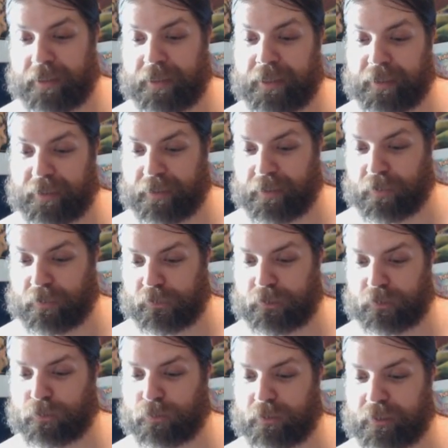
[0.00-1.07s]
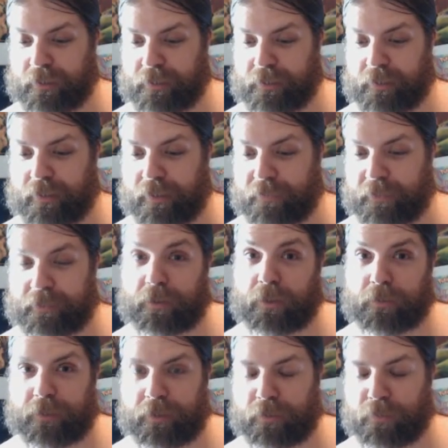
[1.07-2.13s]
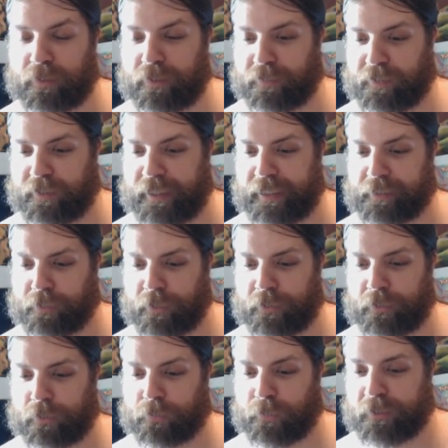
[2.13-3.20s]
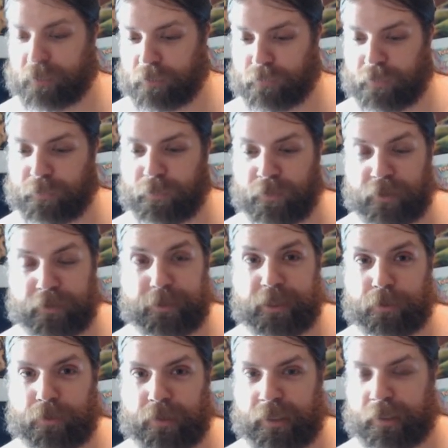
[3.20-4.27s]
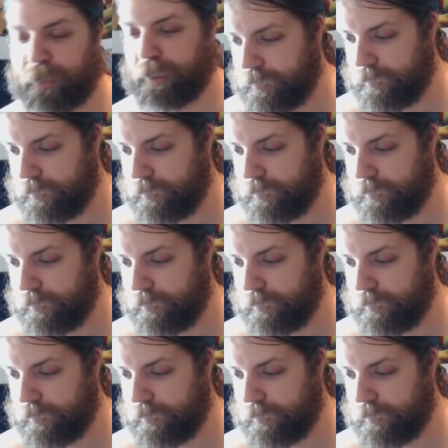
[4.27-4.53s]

and it can also give Exalted to one of your attacking creatures, which is what we want to be doing anyway